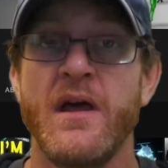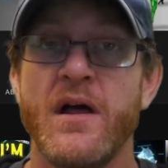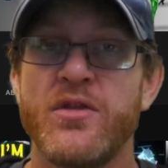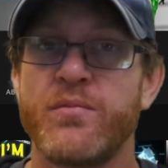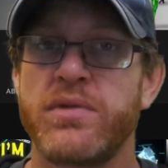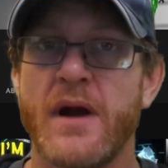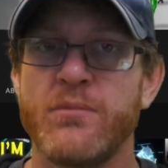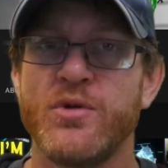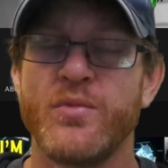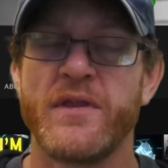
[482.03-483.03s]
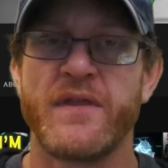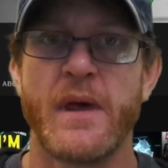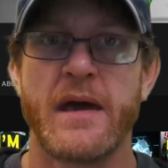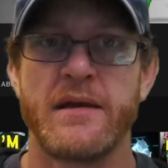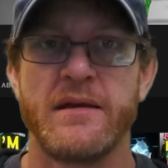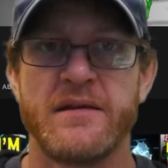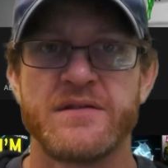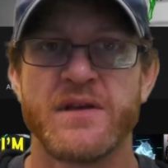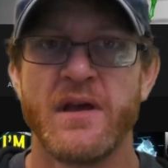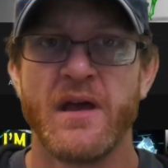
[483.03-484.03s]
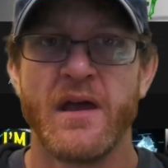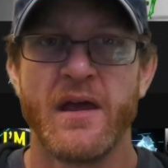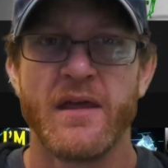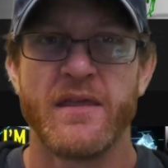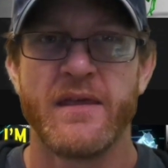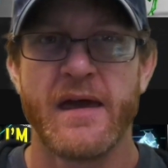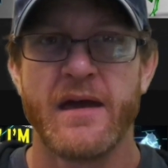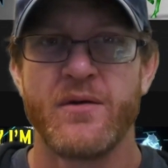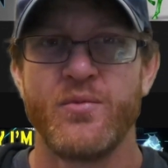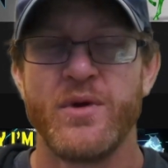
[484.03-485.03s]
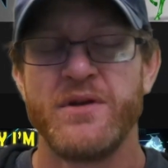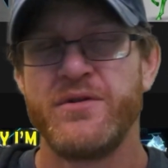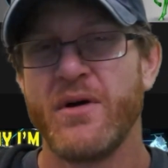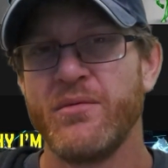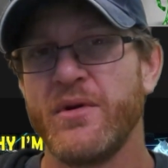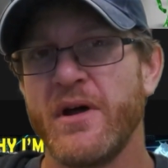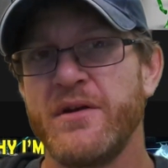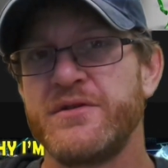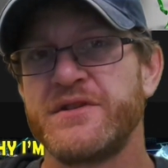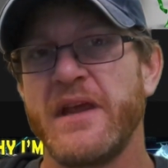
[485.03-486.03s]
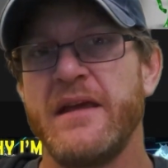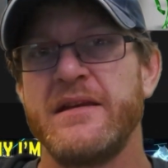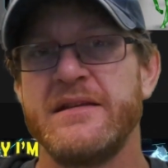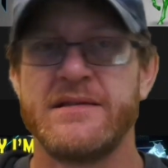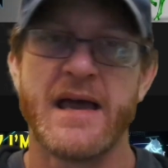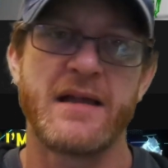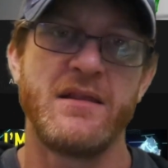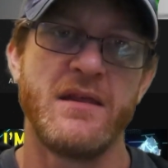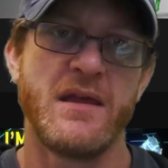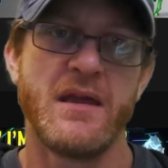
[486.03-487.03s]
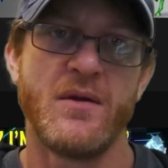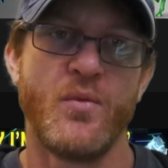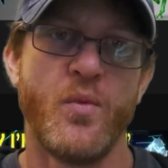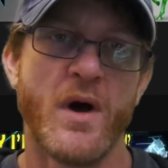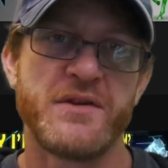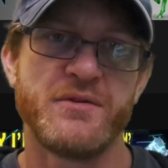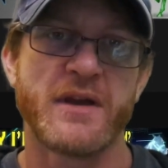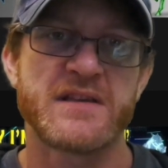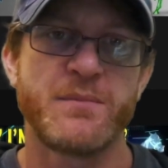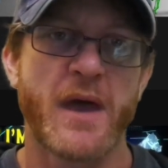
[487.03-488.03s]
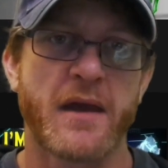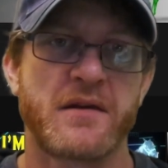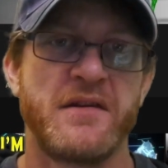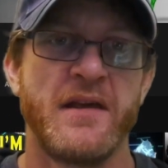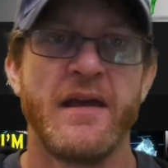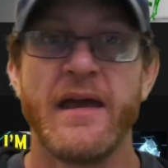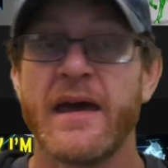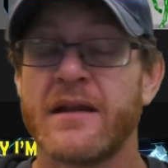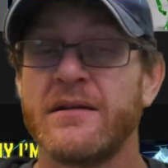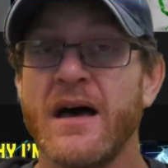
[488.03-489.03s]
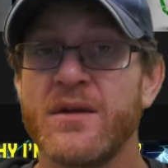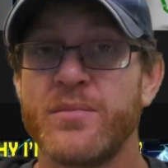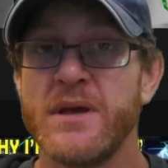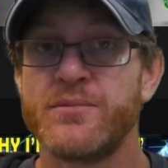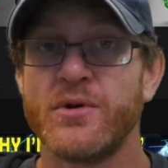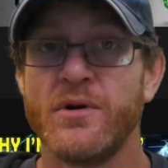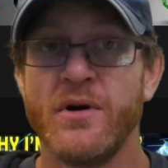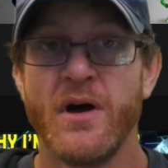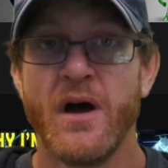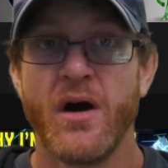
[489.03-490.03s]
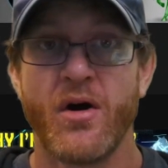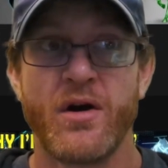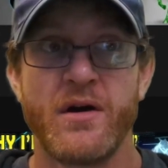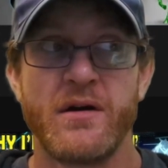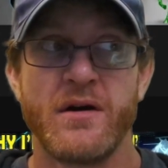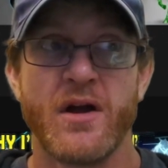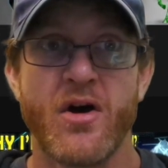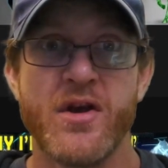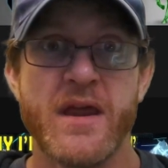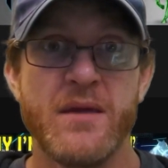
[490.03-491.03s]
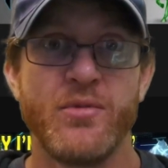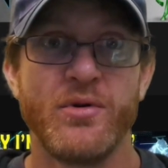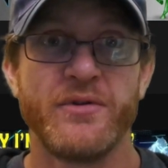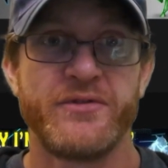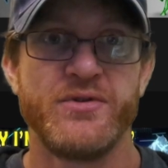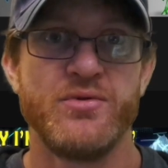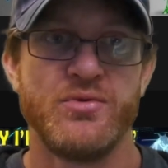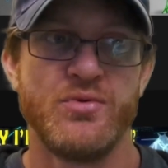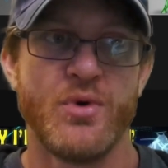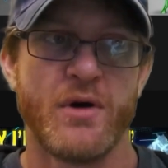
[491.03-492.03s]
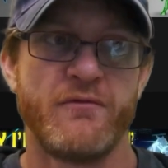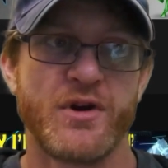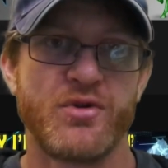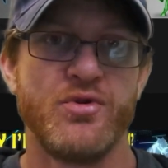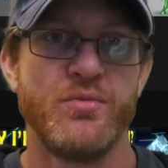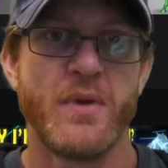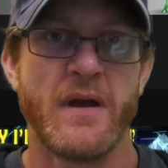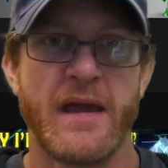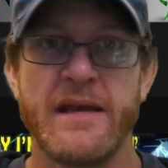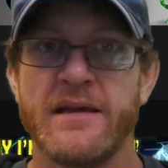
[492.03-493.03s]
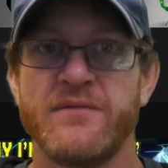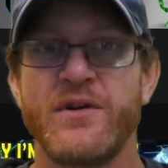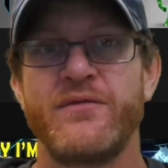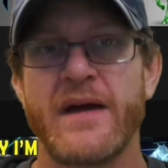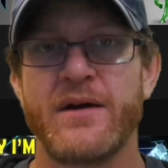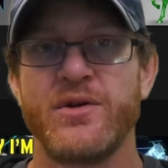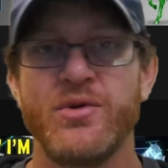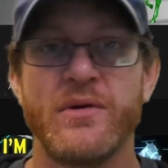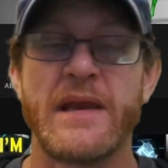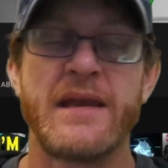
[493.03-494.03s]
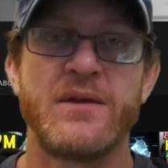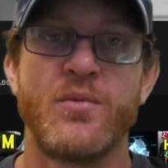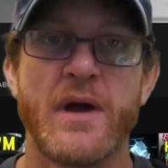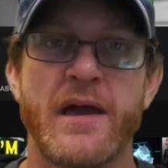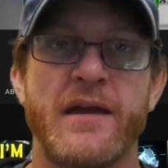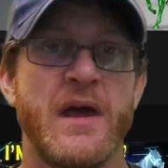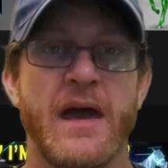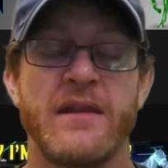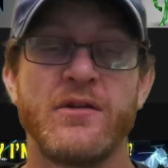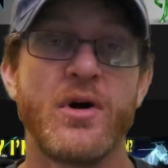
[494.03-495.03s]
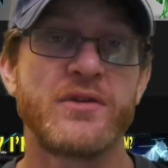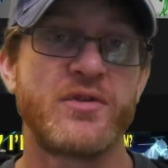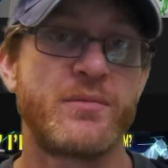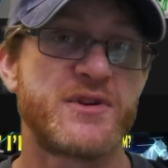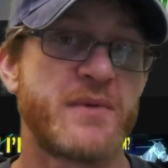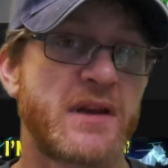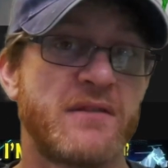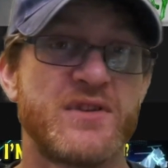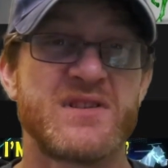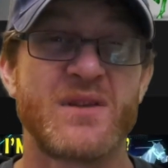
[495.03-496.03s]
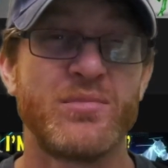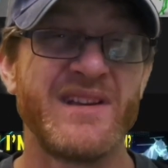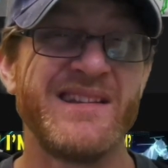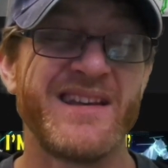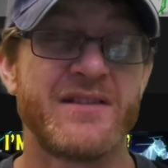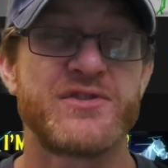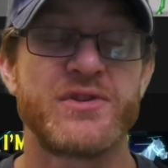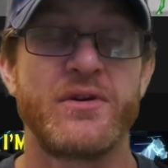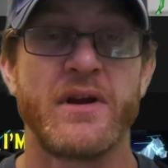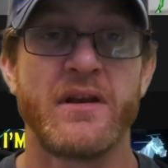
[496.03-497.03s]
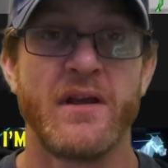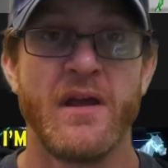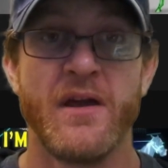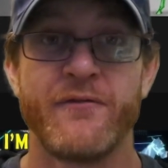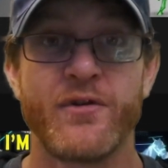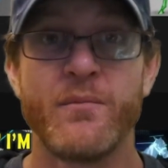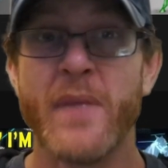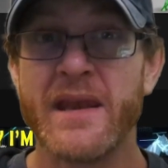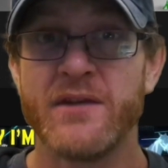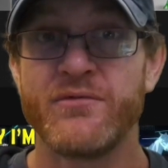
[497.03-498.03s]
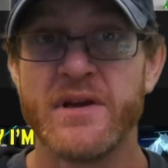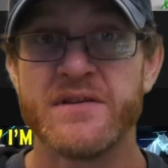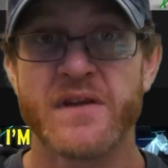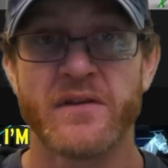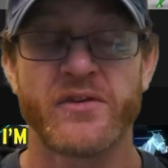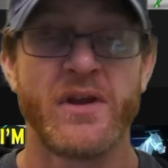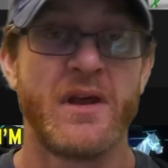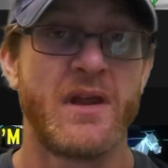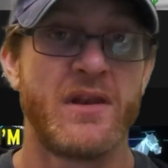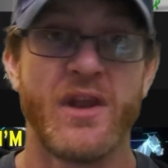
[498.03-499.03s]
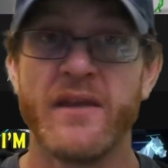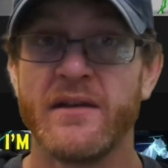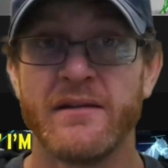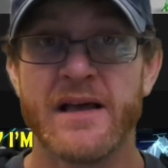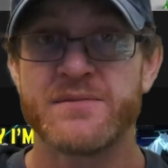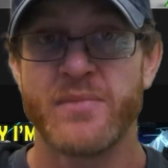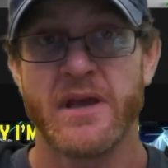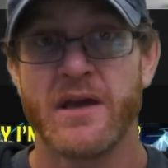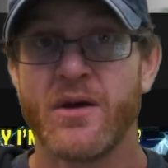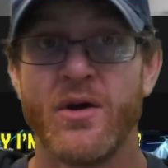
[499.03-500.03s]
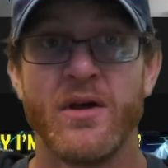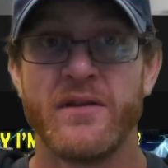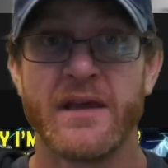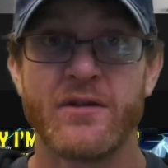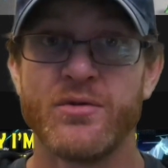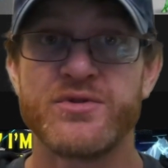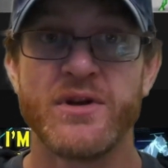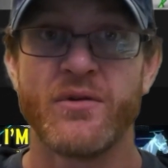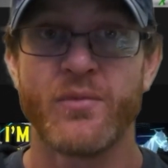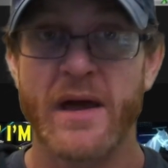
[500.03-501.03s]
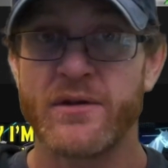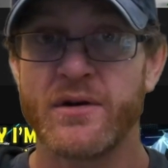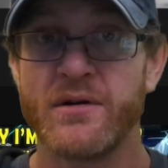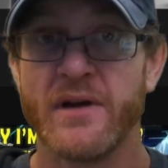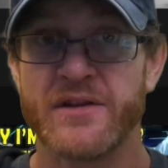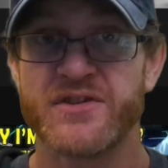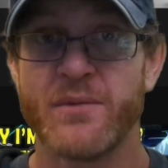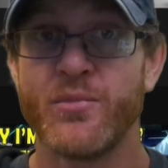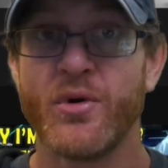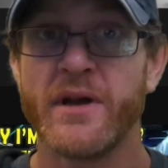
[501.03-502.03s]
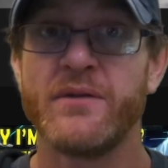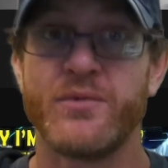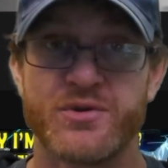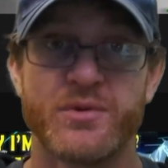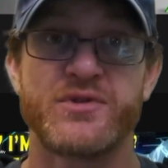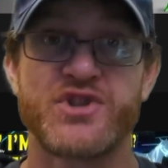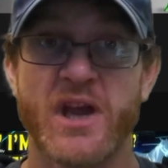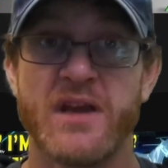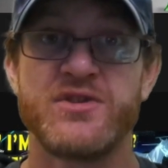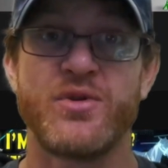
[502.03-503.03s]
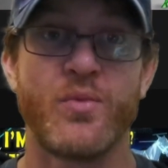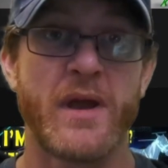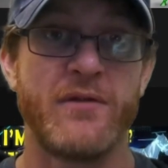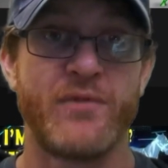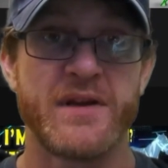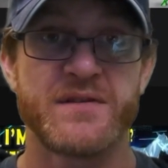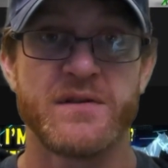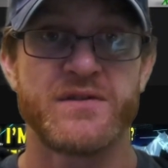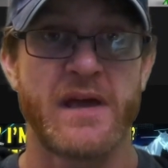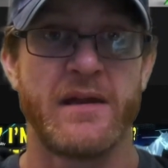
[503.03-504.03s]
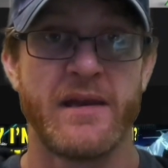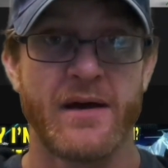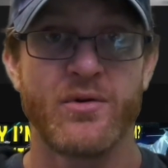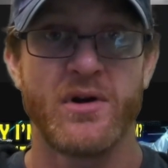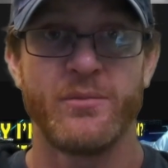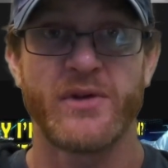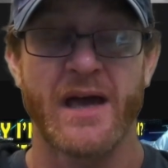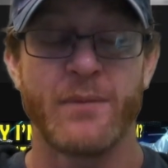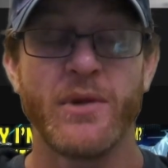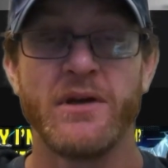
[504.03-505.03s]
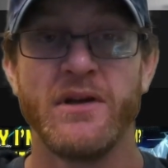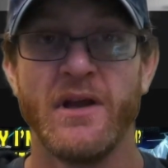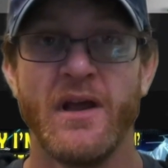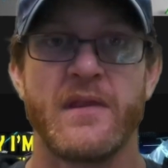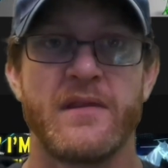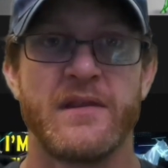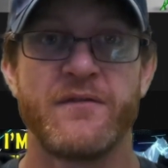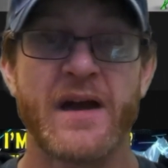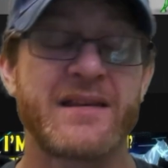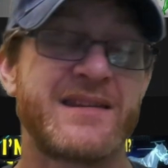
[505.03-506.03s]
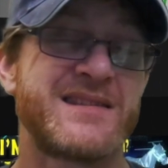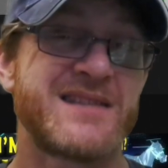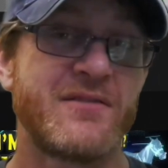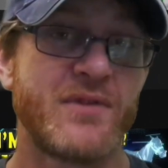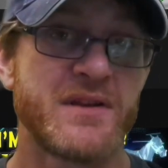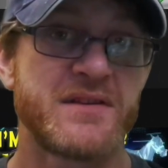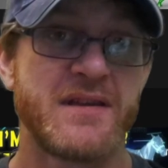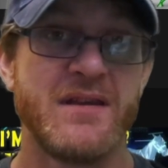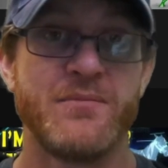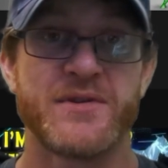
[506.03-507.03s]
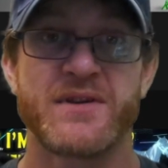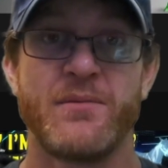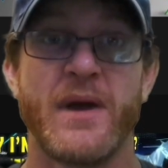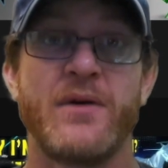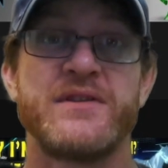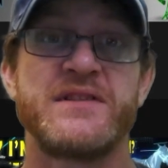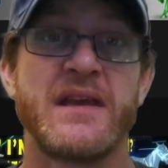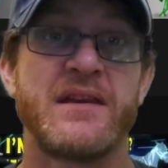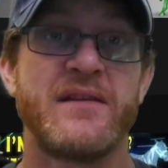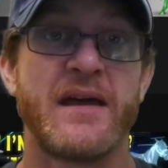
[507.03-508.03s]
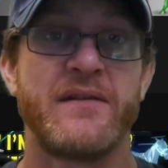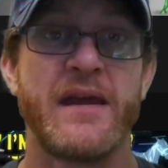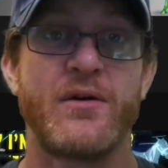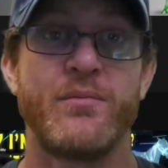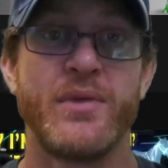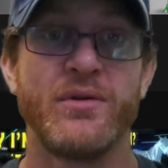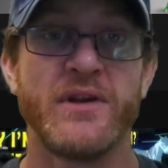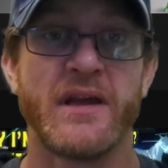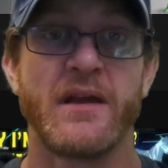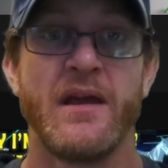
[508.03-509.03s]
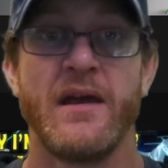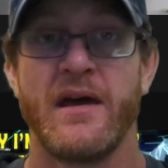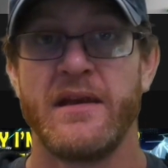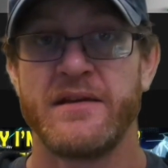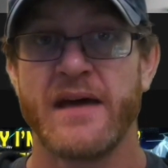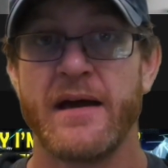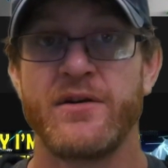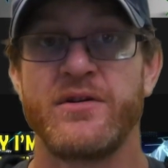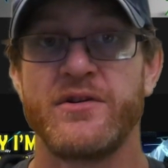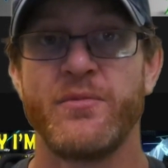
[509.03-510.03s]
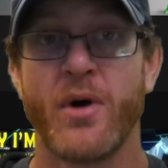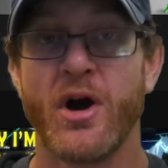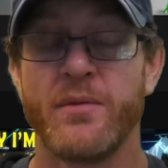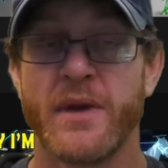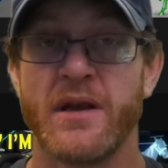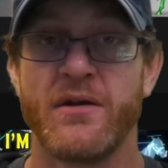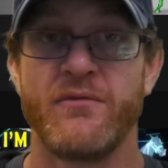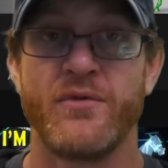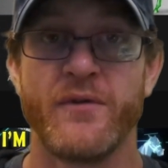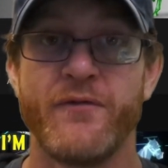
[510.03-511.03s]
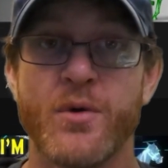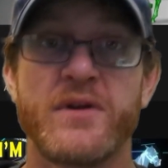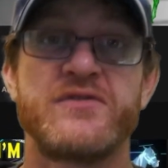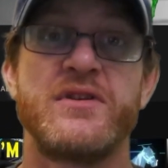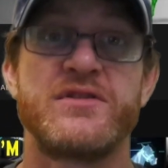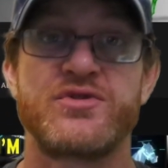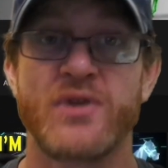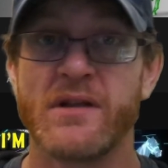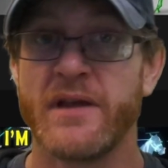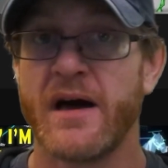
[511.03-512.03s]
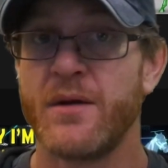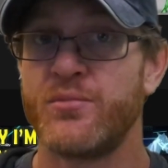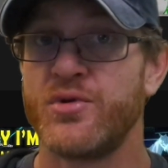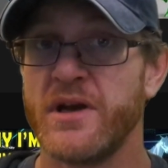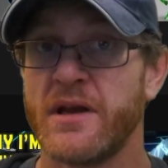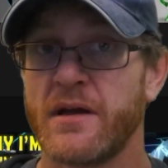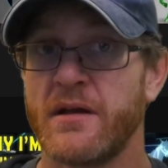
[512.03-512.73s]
The problem with that is that we don't understand exactly what to expect, and a lot of people are unable to recoup any of their value in any way, and the long-term perspective is completely uncertain for many reasons, nonetheless being the inclusion of weather at some point, which was changed the way races and outcomes happen. The fact that the Zed Run team has come out and stated that they are building an entire department focused strictly on breeding,